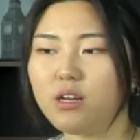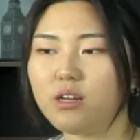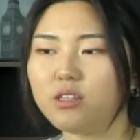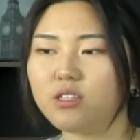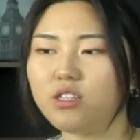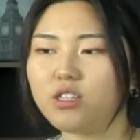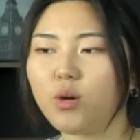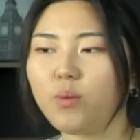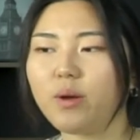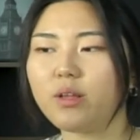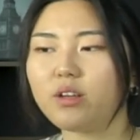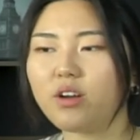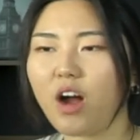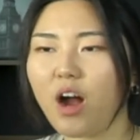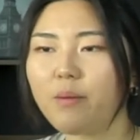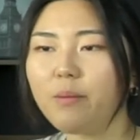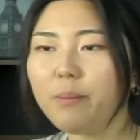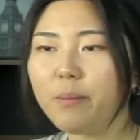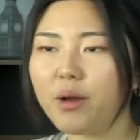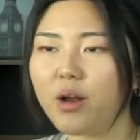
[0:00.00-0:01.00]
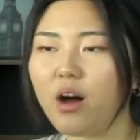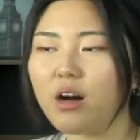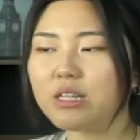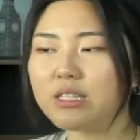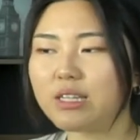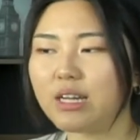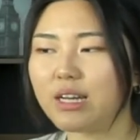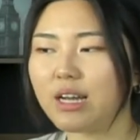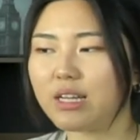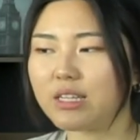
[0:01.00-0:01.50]
So when carbon
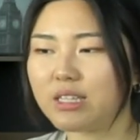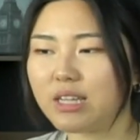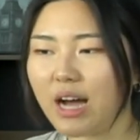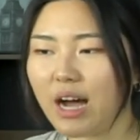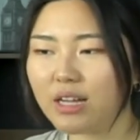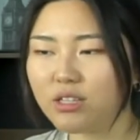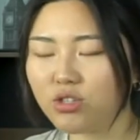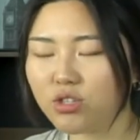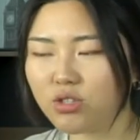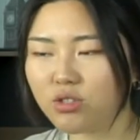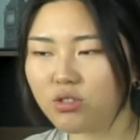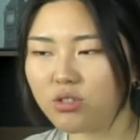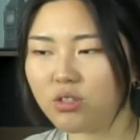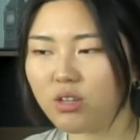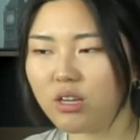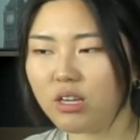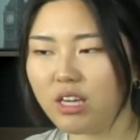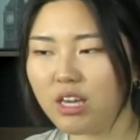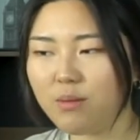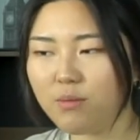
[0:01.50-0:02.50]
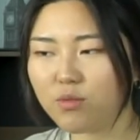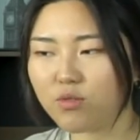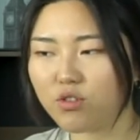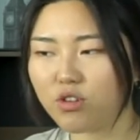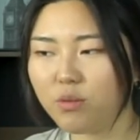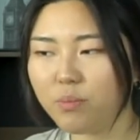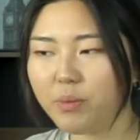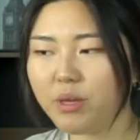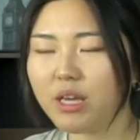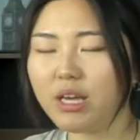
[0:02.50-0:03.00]
monoxide attaches to the heme
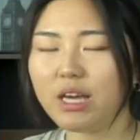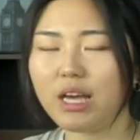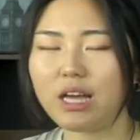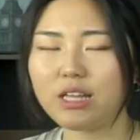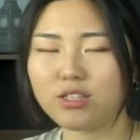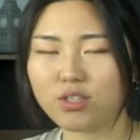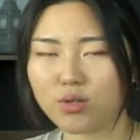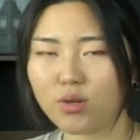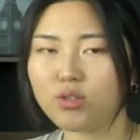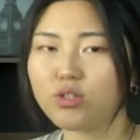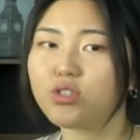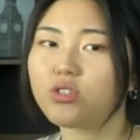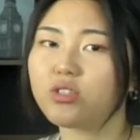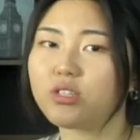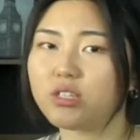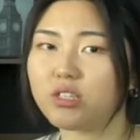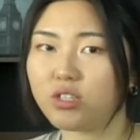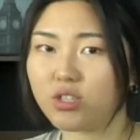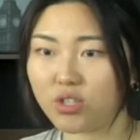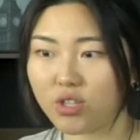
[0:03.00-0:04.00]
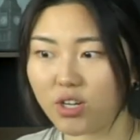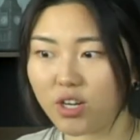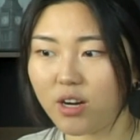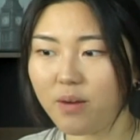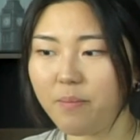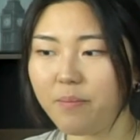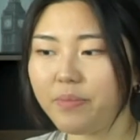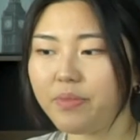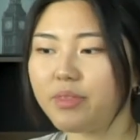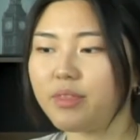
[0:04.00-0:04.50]
group, it's going to
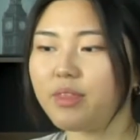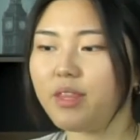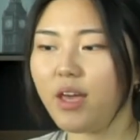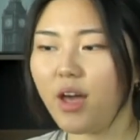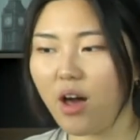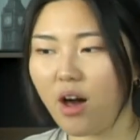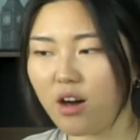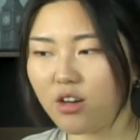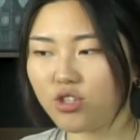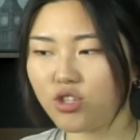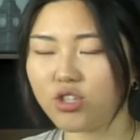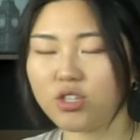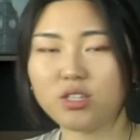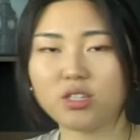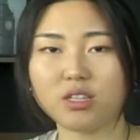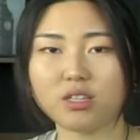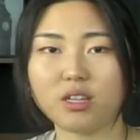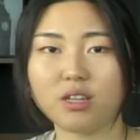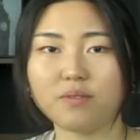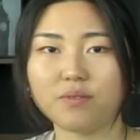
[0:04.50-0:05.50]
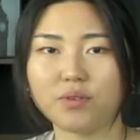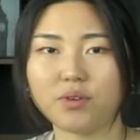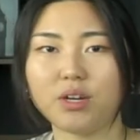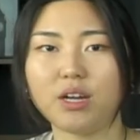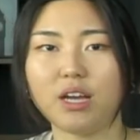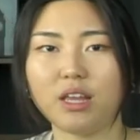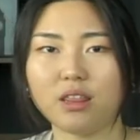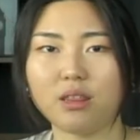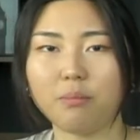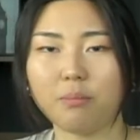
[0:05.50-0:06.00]
disturb the oxygen
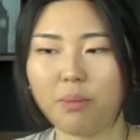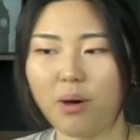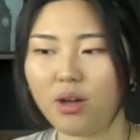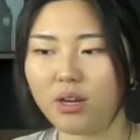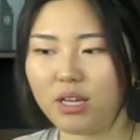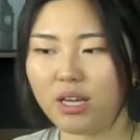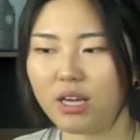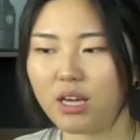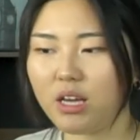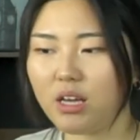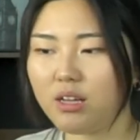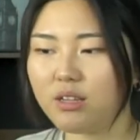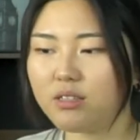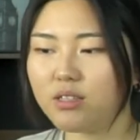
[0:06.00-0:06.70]
delivery in the body.